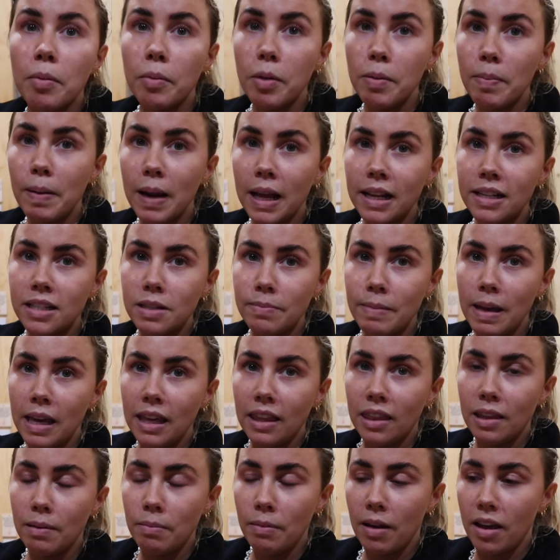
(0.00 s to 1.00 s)
but we plan to
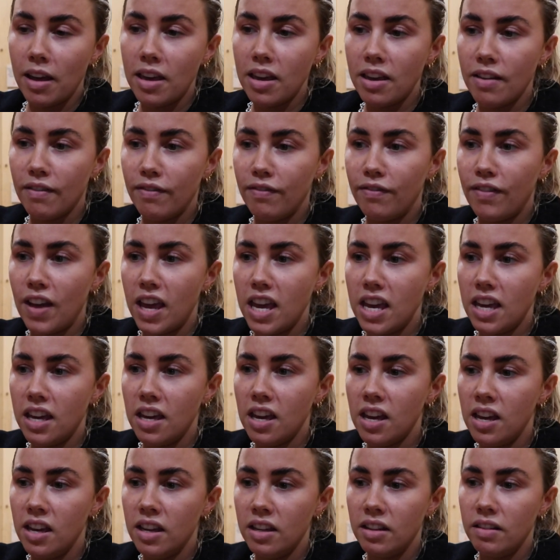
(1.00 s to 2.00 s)
make them like
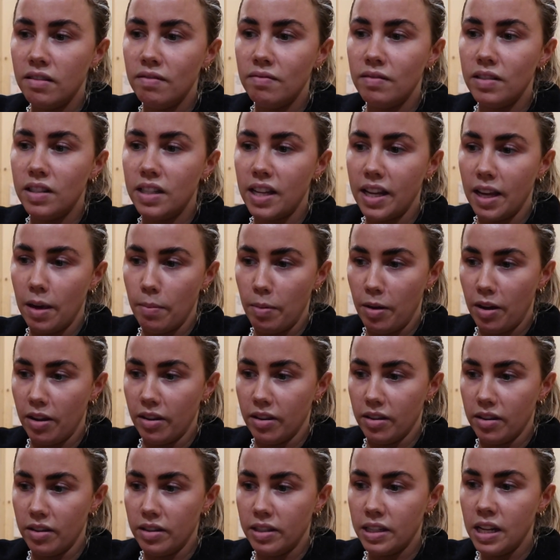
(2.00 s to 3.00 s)
fake zinger
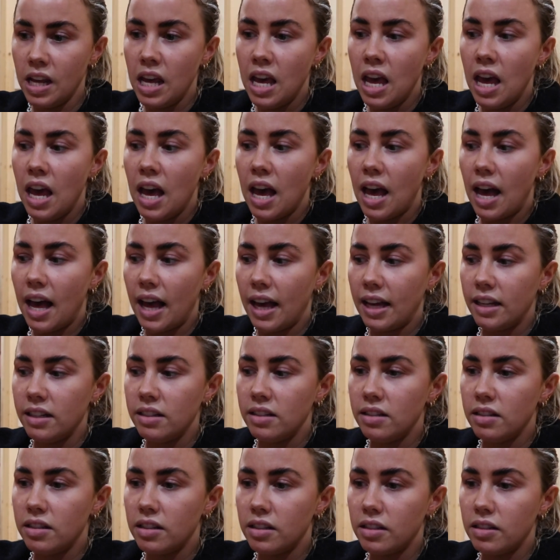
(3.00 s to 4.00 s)
burgers
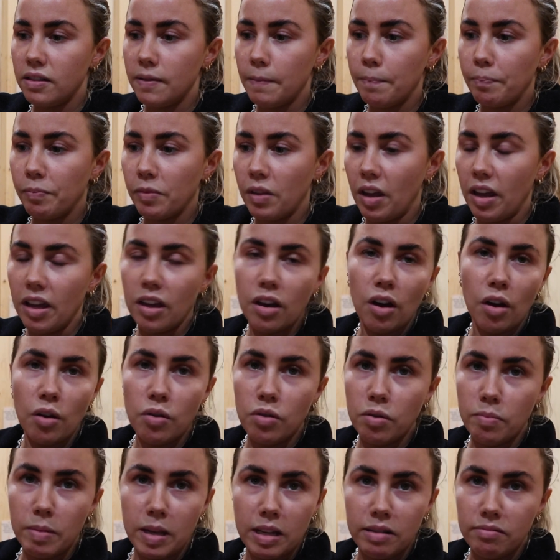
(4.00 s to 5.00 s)
and like
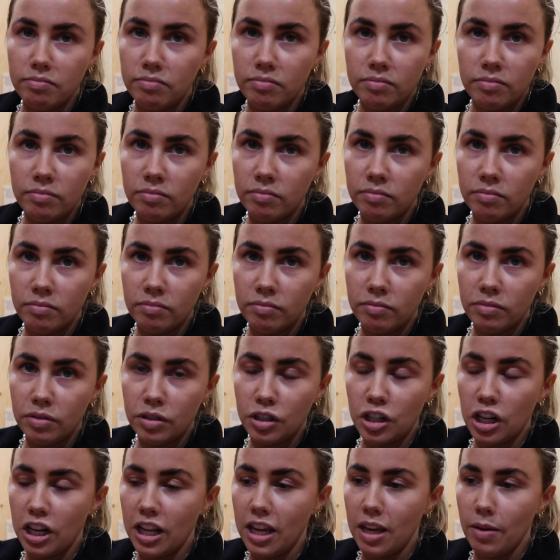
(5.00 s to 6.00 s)
coat them in
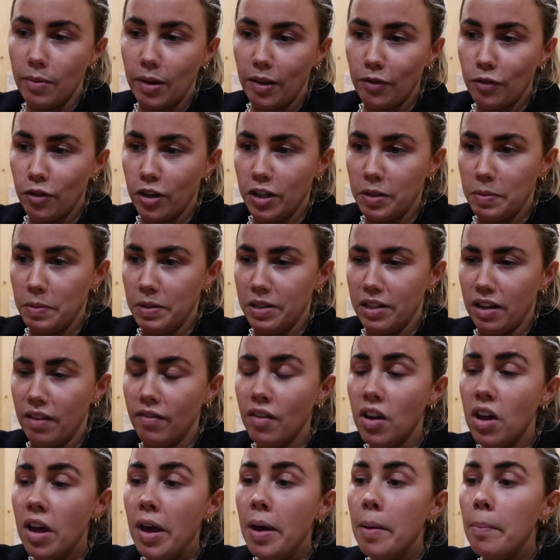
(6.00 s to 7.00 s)
chili heatwave crisps and
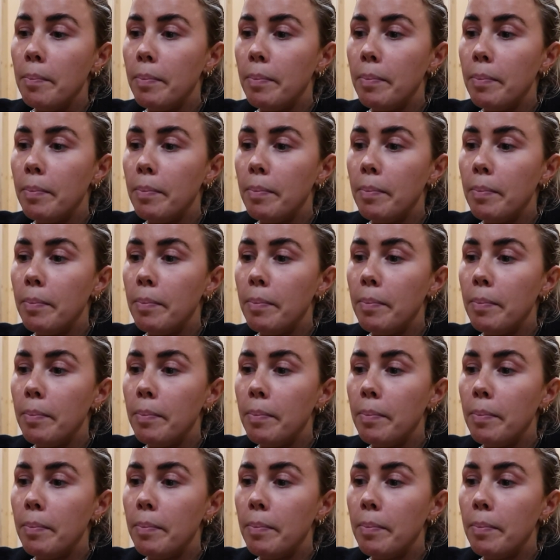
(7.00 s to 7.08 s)
stuff.